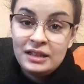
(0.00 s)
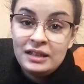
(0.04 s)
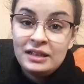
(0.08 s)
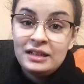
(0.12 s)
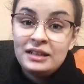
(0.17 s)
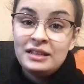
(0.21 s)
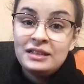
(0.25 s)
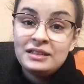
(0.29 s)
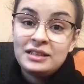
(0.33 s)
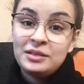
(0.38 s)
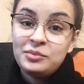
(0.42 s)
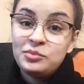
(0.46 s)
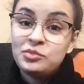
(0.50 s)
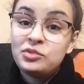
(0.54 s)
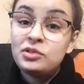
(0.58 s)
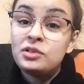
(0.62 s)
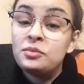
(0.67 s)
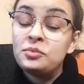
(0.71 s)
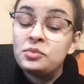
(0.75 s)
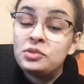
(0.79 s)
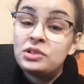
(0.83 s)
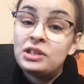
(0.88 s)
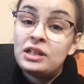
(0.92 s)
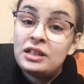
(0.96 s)

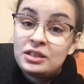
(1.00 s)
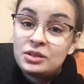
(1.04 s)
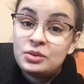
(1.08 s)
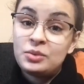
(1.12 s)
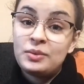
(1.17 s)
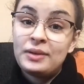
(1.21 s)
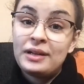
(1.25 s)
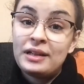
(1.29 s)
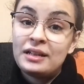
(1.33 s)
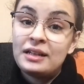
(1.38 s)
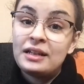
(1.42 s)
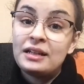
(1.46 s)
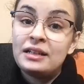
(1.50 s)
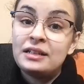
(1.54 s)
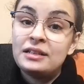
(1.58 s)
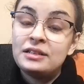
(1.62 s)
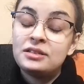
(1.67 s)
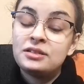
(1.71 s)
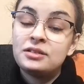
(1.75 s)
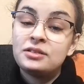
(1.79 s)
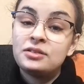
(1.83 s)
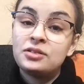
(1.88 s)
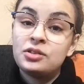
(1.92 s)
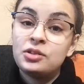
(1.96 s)
symptoms as well, and
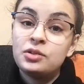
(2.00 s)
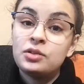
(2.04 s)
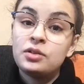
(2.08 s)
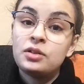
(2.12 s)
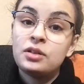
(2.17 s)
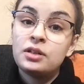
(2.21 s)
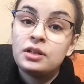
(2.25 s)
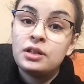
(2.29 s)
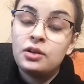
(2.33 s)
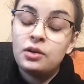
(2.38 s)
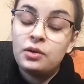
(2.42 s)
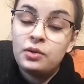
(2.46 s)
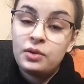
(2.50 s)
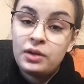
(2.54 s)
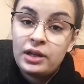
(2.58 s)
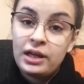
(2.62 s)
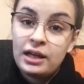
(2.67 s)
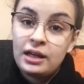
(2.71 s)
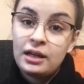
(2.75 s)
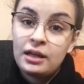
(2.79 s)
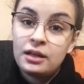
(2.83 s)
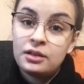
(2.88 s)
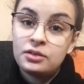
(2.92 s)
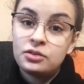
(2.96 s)
it's totally
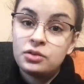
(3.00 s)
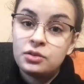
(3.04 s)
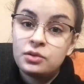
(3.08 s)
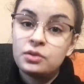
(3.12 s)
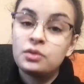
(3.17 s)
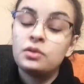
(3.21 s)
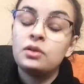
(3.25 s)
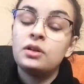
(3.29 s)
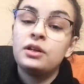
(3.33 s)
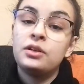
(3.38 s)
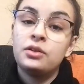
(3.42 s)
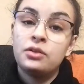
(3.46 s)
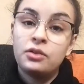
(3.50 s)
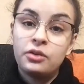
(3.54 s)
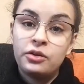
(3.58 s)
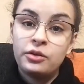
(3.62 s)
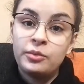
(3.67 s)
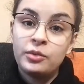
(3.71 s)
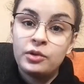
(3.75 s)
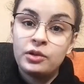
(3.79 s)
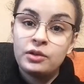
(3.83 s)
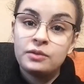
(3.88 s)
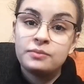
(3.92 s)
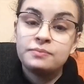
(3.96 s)
okay and totally
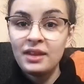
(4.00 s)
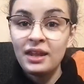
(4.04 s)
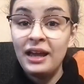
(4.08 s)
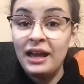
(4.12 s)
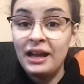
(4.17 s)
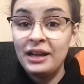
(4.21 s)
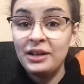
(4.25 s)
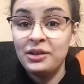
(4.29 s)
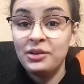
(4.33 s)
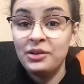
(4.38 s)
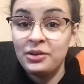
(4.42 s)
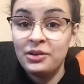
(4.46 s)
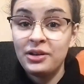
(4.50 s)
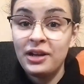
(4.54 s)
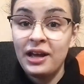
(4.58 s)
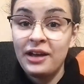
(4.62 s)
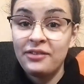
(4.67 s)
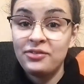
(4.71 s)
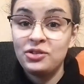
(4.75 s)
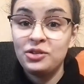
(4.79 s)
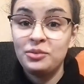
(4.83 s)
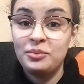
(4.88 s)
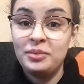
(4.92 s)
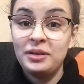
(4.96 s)
normal, and you don't have
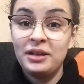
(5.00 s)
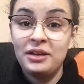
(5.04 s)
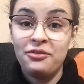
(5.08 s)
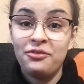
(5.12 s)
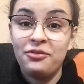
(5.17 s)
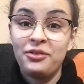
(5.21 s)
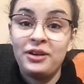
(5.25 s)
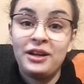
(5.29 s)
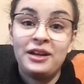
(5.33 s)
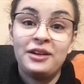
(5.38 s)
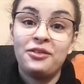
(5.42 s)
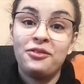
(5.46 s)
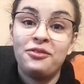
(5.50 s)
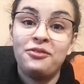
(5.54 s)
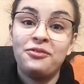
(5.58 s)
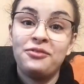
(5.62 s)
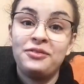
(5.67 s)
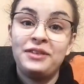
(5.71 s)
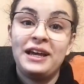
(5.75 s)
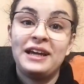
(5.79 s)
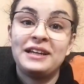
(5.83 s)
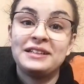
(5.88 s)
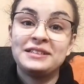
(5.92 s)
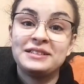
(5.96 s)
to be afraid of
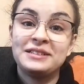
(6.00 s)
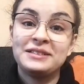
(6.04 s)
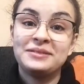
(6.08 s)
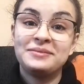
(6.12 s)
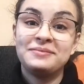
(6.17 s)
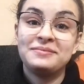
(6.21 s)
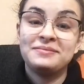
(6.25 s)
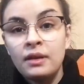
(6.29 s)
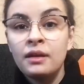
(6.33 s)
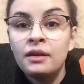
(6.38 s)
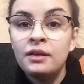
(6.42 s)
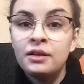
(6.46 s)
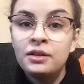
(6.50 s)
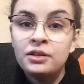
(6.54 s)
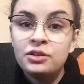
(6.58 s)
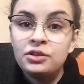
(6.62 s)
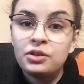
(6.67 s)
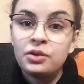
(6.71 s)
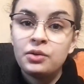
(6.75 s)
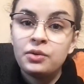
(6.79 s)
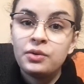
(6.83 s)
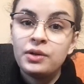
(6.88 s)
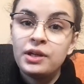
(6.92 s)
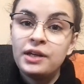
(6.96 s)
that.
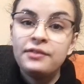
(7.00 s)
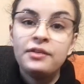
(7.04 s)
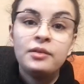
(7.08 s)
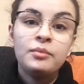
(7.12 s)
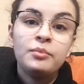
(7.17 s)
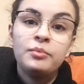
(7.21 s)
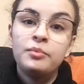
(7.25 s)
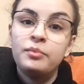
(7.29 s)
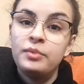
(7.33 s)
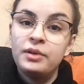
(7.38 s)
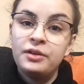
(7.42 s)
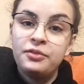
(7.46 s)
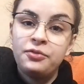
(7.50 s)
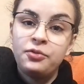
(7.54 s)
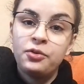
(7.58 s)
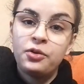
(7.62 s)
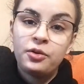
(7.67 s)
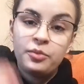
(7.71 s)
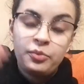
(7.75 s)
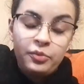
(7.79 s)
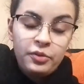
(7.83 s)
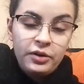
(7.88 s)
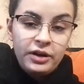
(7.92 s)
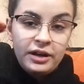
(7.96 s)
So even before
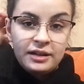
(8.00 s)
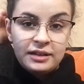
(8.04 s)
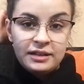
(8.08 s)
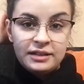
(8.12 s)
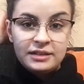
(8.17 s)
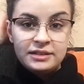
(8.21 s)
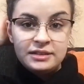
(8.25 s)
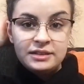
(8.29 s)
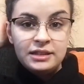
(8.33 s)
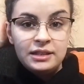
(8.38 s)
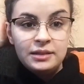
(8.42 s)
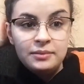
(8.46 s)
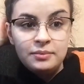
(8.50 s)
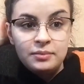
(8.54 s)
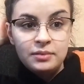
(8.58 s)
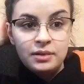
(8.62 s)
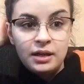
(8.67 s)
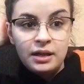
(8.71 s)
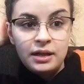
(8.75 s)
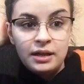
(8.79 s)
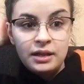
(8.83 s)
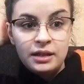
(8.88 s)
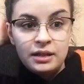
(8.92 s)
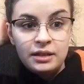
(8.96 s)
pregnancy,
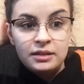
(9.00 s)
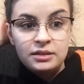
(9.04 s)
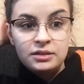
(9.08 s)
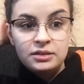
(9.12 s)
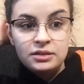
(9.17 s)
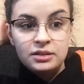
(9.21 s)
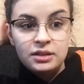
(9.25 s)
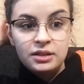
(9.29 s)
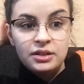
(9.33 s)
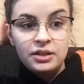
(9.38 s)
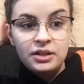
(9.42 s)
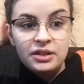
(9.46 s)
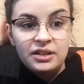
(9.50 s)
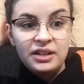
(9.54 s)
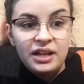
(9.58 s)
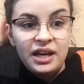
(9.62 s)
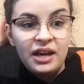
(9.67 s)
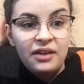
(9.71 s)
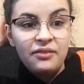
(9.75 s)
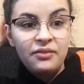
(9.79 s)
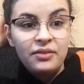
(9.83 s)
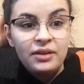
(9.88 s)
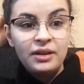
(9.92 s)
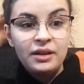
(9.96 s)
I started
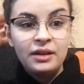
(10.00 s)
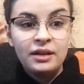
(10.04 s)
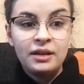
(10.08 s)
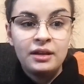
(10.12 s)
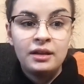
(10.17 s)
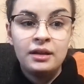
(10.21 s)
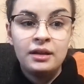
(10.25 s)
having